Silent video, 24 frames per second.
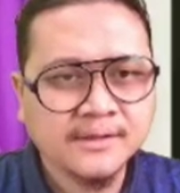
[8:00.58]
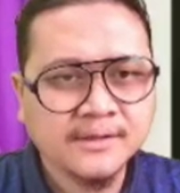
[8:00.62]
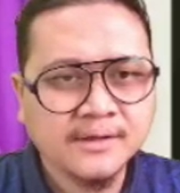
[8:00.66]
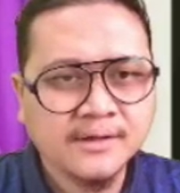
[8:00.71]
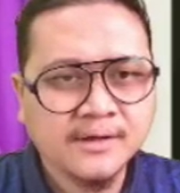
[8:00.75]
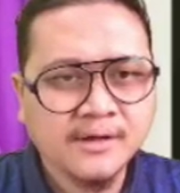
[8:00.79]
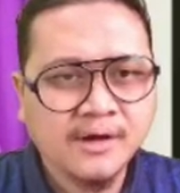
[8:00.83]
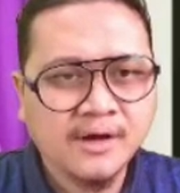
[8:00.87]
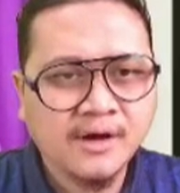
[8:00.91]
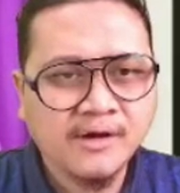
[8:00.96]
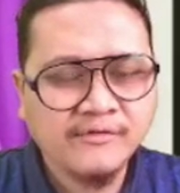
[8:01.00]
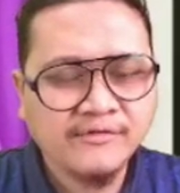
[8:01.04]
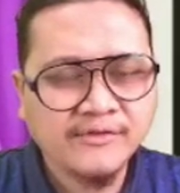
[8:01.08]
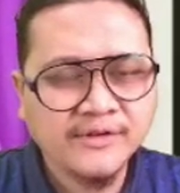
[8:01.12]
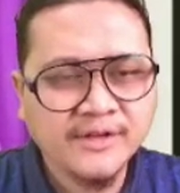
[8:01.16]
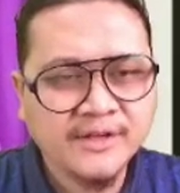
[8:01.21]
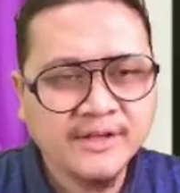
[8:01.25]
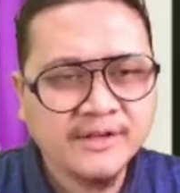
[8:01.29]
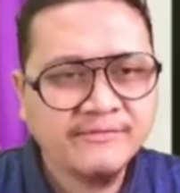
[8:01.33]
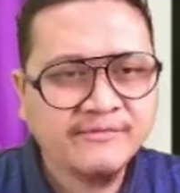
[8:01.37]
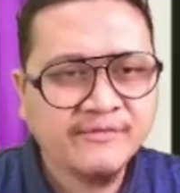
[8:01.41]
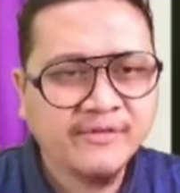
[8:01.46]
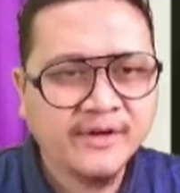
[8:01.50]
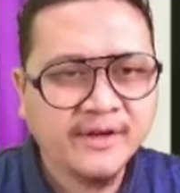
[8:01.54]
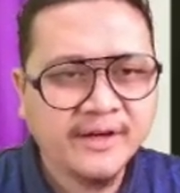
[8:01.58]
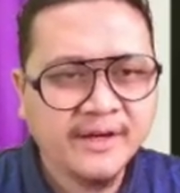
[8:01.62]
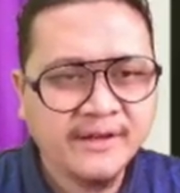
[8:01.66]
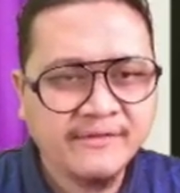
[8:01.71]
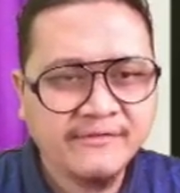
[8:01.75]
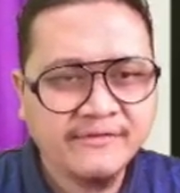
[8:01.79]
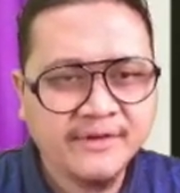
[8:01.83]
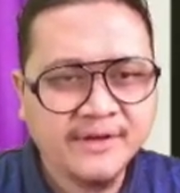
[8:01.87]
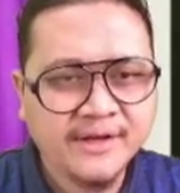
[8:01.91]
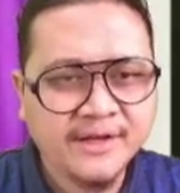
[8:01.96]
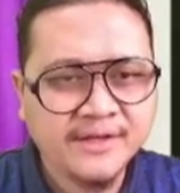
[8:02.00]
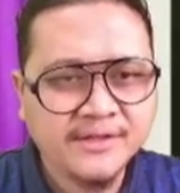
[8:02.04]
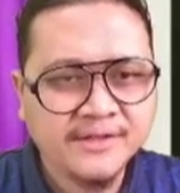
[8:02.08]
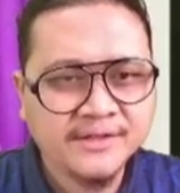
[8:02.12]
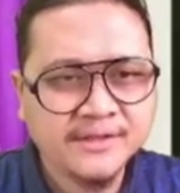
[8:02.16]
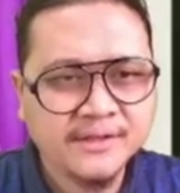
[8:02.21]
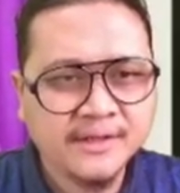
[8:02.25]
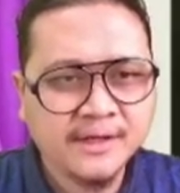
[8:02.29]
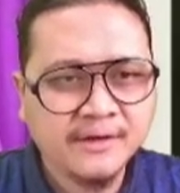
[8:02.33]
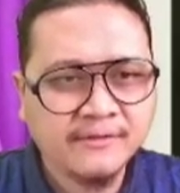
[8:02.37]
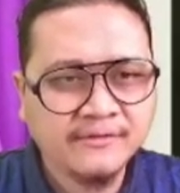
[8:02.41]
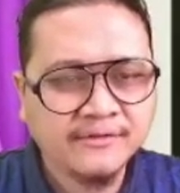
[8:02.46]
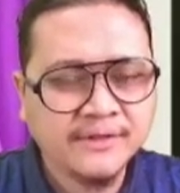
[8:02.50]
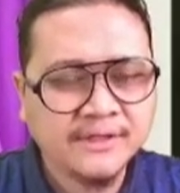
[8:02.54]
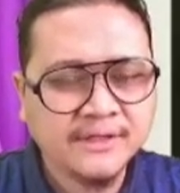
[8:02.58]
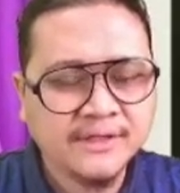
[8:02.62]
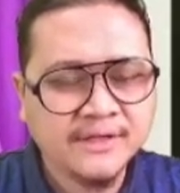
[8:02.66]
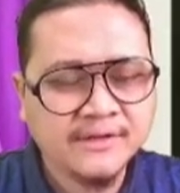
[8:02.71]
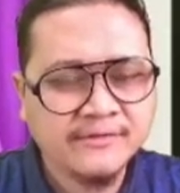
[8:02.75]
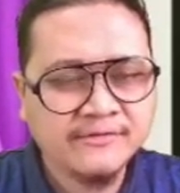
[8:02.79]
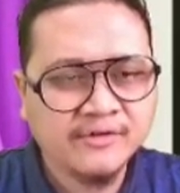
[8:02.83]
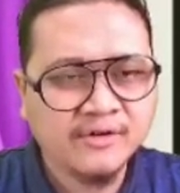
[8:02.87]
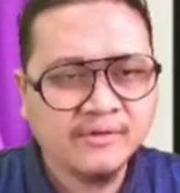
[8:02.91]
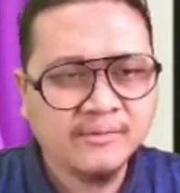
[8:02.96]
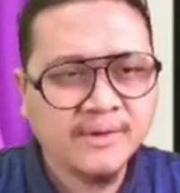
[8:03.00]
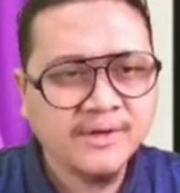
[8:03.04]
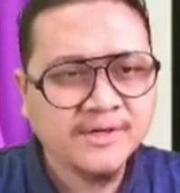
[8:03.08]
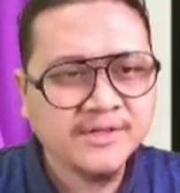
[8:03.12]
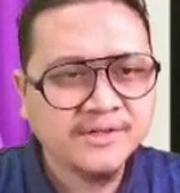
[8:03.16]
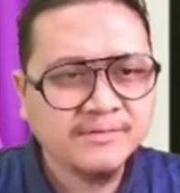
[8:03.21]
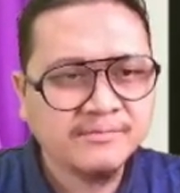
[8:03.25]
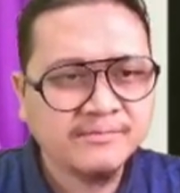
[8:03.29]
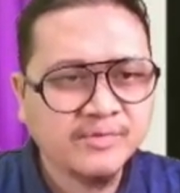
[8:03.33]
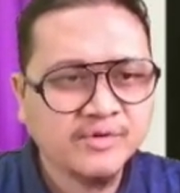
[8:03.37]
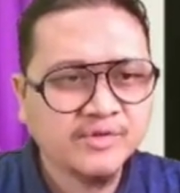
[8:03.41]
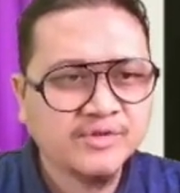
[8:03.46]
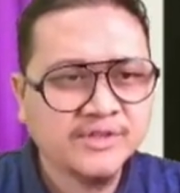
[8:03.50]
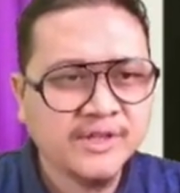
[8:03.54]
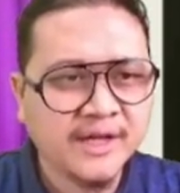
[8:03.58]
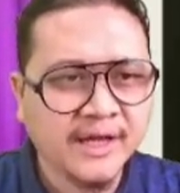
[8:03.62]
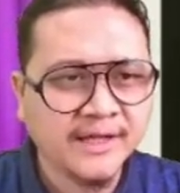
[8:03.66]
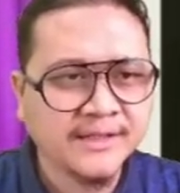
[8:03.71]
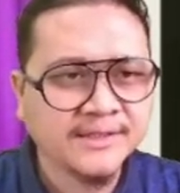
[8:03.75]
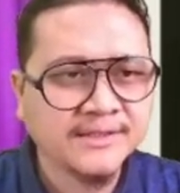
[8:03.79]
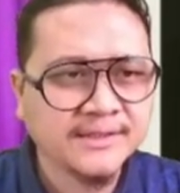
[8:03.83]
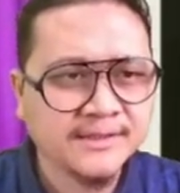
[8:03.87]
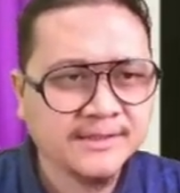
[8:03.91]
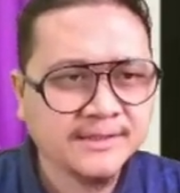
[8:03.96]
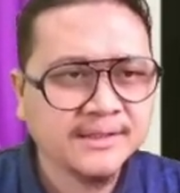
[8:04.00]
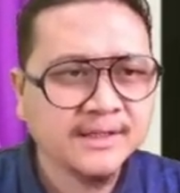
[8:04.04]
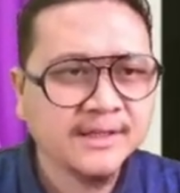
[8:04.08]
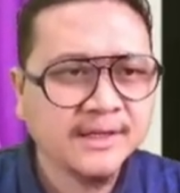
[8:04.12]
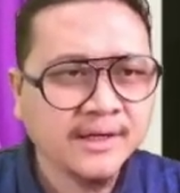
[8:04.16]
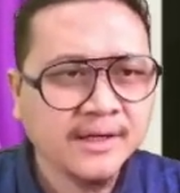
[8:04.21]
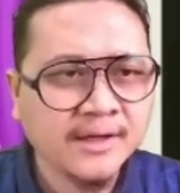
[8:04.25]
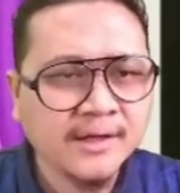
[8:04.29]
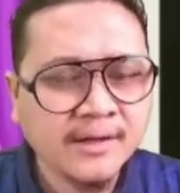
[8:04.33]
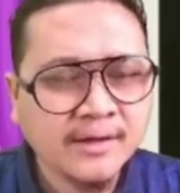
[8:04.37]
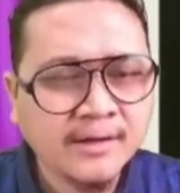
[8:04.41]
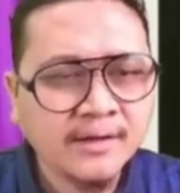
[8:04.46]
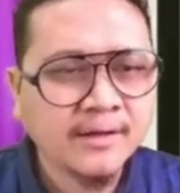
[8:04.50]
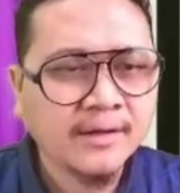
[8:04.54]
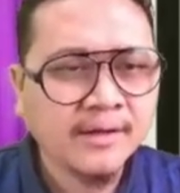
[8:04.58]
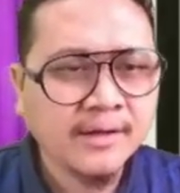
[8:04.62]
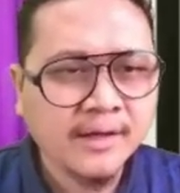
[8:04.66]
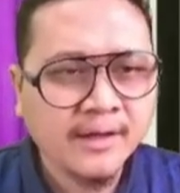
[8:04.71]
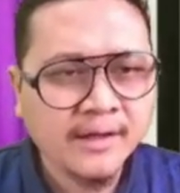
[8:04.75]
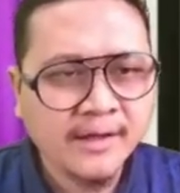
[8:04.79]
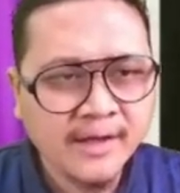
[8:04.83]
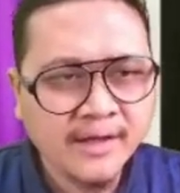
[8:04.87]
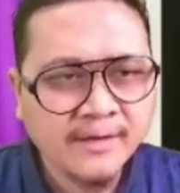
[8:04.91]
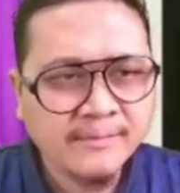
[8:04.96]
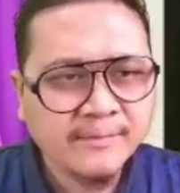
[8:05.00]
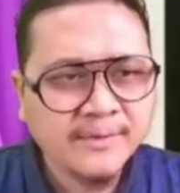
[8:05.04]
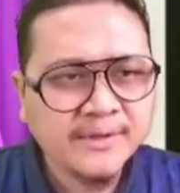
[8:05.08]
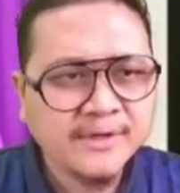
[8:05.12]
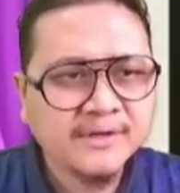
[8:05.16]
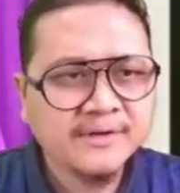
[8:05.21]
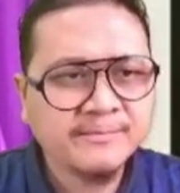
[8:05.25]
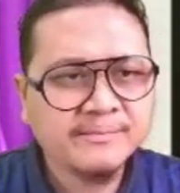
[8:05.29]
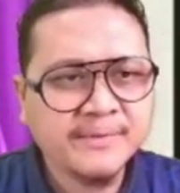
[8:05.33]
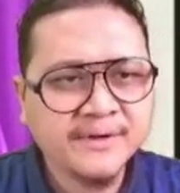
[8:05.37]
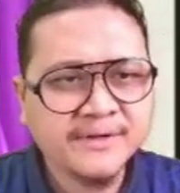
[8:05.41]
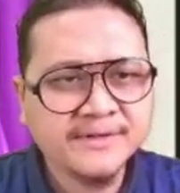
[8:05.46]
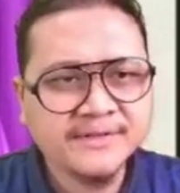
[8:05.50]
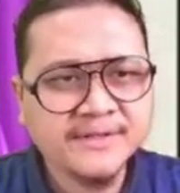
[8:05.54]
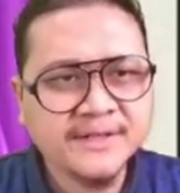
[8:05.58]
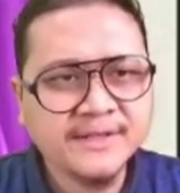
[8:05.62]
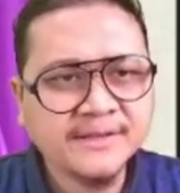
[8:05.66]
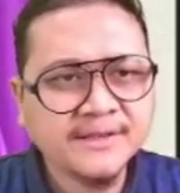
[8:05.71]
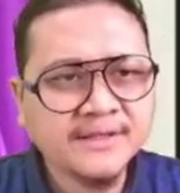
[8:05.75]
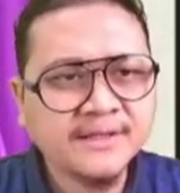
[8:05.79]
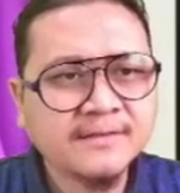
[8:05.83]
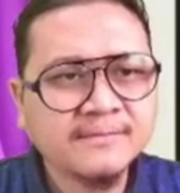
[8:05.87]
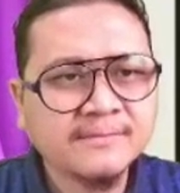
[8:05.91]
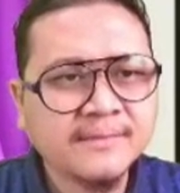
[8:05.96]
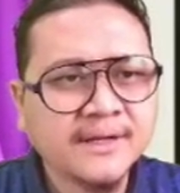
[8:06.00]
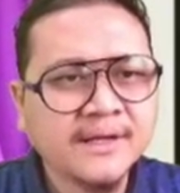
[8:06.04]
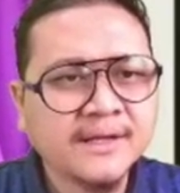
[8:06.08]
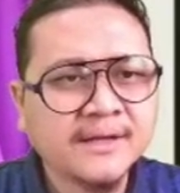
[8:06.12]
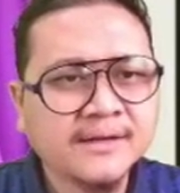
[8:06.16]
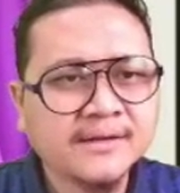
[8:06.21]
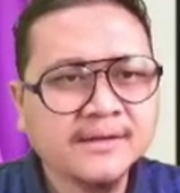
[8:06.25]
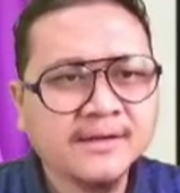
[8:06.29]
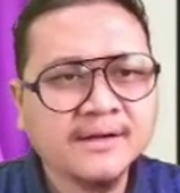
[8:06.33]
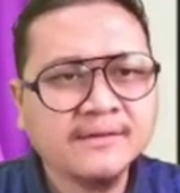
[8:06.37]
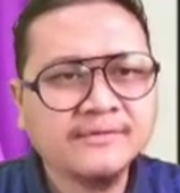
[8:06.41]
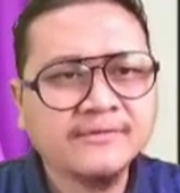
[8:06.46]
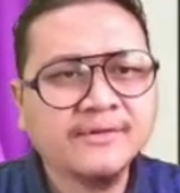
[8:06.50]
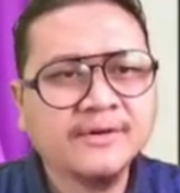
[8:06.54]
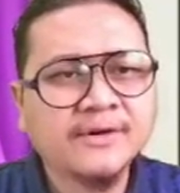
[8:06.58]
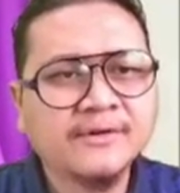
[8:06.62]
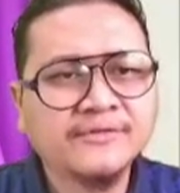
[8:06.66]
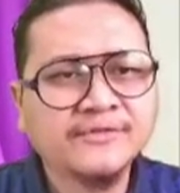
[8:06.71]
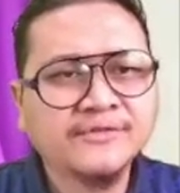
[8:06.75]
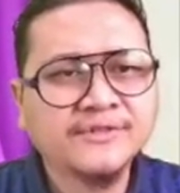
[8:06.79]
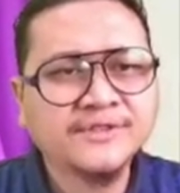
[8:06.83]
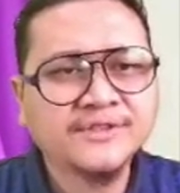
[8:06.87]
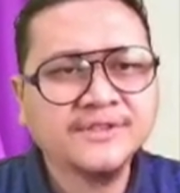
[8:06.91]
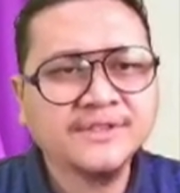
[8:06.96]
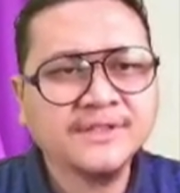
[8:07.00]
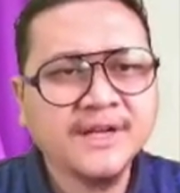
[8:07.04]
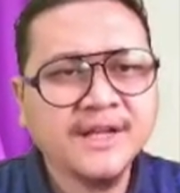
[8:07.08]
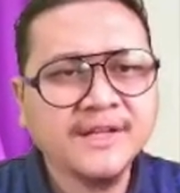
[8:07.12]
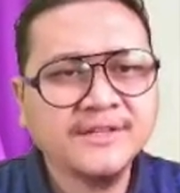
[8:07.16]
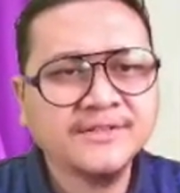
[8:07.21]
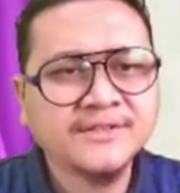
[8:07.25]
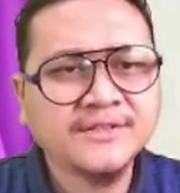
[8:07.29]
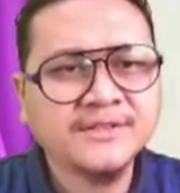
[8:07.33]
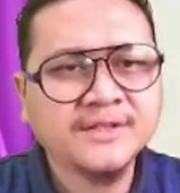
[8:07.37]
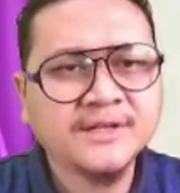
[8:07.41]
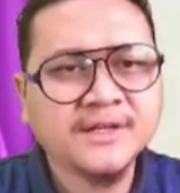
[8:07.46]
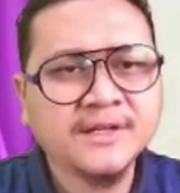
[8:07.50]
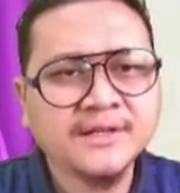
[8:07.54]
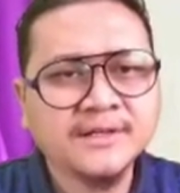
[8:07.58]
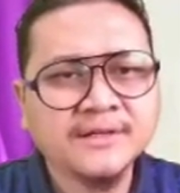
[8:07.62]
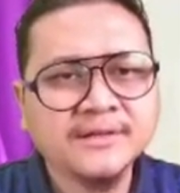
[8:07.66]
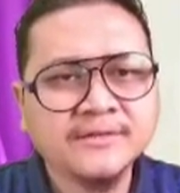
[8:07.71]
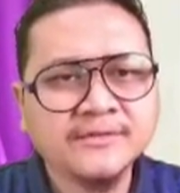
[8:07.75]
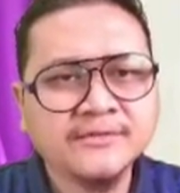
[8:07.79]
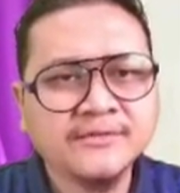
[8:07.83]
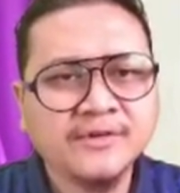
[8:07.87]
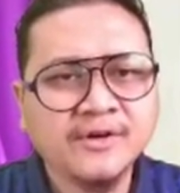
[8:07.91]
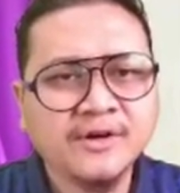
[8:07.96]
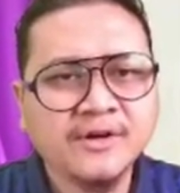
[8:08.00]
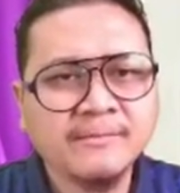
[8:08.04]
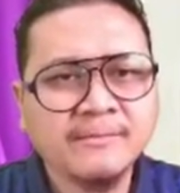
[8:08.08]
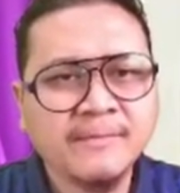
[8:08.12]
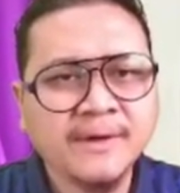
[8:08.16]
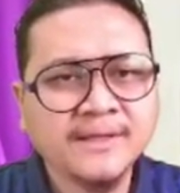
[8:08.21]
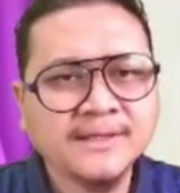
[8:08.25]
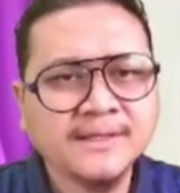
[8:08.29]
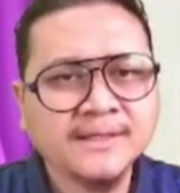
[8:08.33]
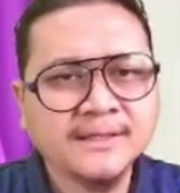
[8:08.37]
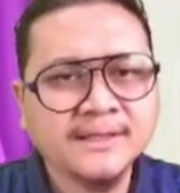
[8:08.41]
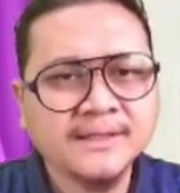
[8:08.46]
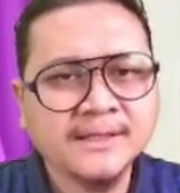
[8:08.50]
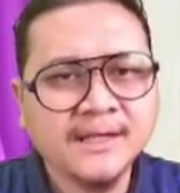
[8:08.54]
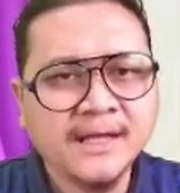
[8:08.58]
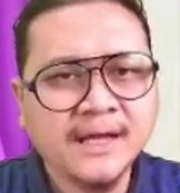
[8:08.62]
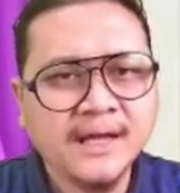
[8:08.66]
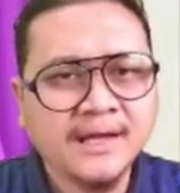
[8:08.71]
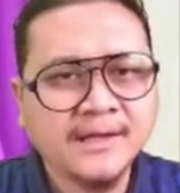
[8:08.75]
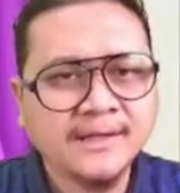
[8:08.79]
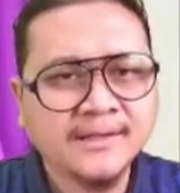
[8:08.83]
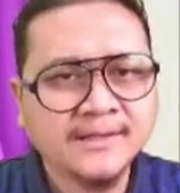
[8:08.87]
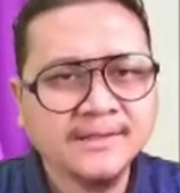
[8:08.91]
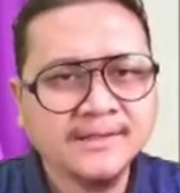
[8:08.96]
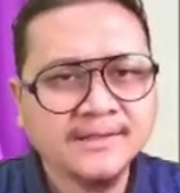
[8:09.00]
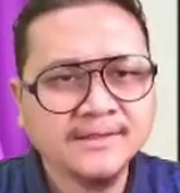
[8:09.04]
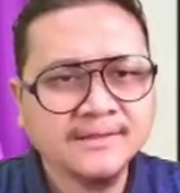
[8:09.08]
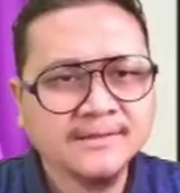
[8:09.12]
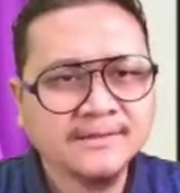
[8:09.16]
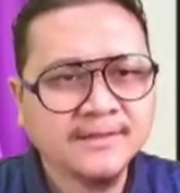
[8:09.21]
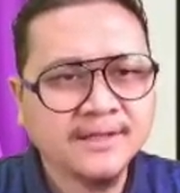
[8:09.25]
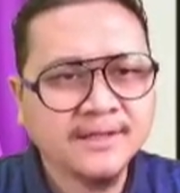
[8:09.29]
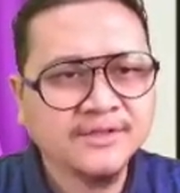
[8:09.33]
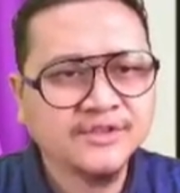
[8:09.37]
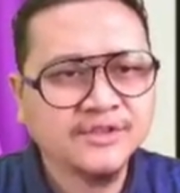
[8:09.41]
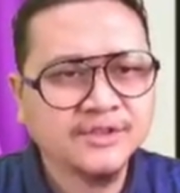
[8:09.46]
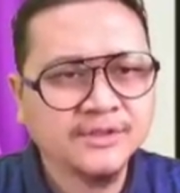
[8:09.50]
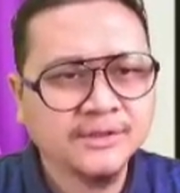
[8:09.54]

of the definition of the deformation process can be represented by the graph of stress strain for a metal under tension.